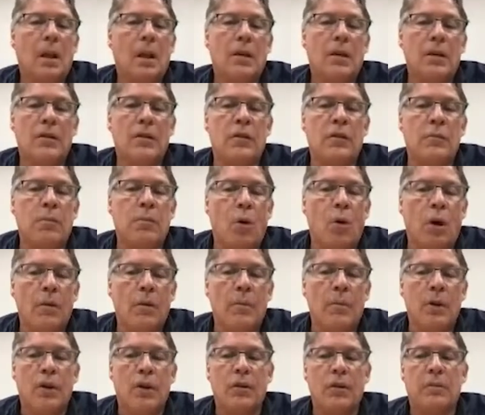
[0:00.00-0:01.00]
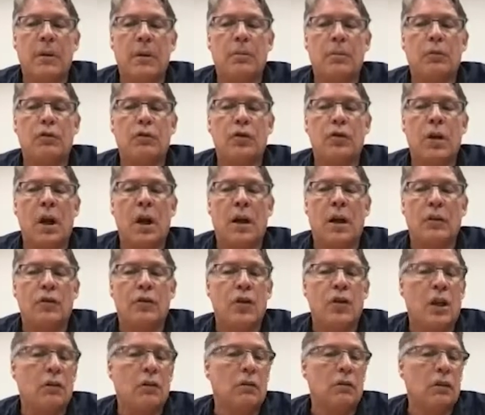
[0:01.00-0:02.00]
This is important because people
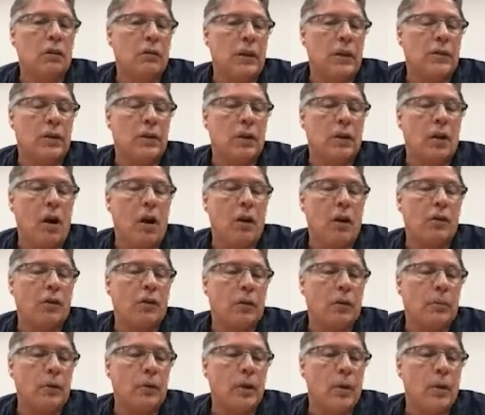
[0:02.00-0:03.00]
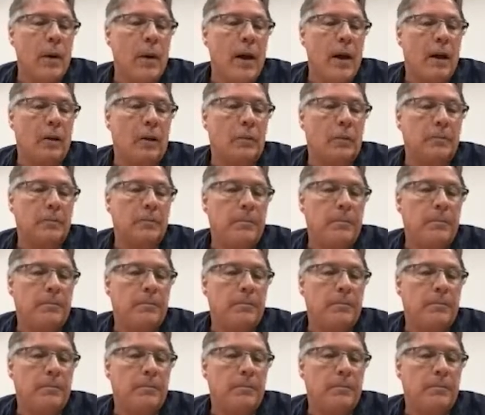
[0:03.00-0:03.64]
generally reason causally pretty well.